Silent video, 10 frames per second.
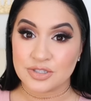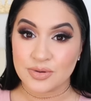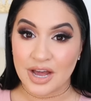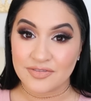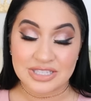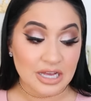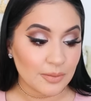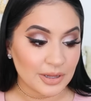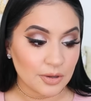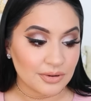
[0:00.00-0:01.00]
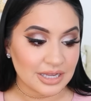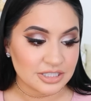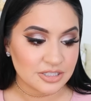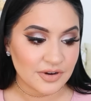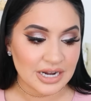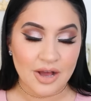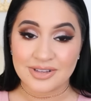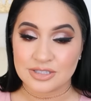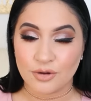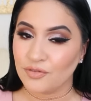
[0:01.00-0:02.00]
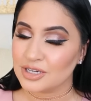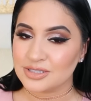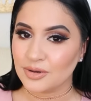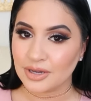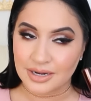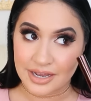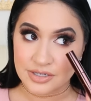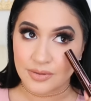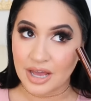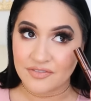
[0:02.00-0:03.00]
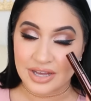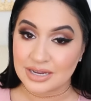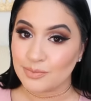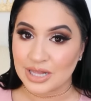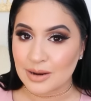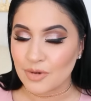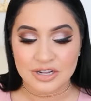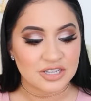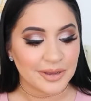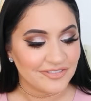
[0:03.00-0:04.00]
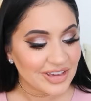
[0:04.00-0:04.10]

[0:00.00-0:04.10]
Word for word: do have this on my lower lashes right now and so far so good. I don't have any black marks on my